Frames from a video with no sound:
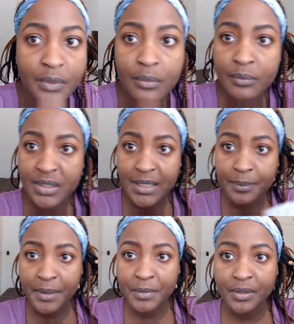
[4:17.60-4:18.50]
Let me take
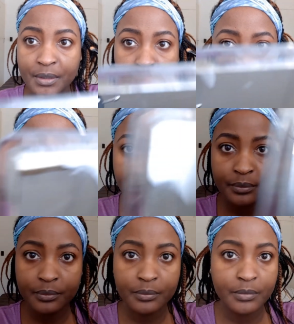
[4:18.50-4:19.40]
my mirror
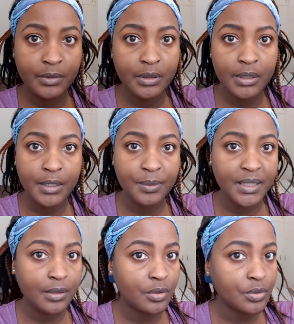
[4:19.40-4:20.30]
and we
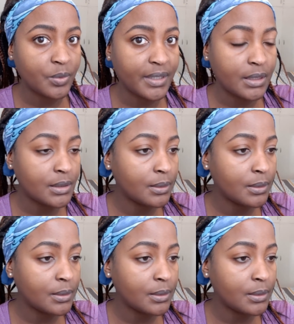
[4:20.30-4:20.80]
get on with it.